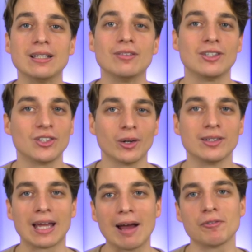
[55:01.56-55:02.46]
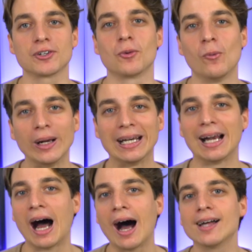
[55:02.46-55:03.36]
T V series ever to win
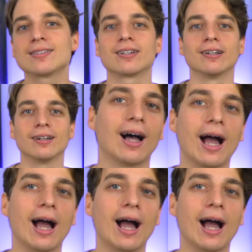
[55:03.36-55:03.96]
an Oscar.